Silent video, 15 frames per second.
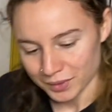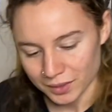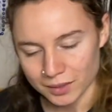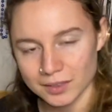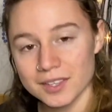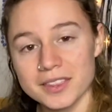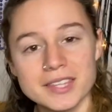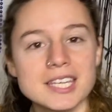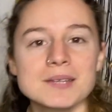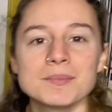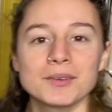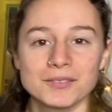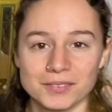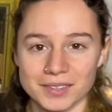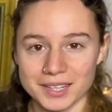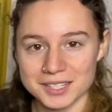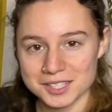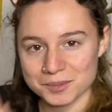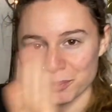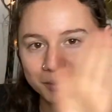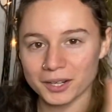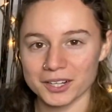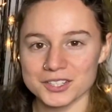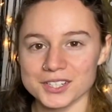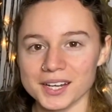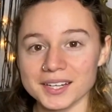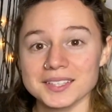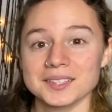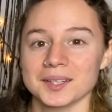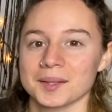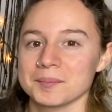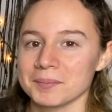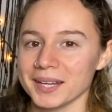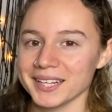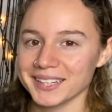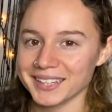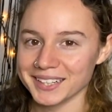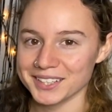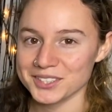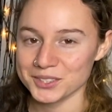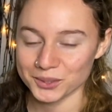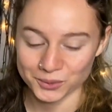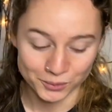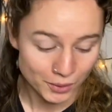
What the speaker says: The theme of this project, making do,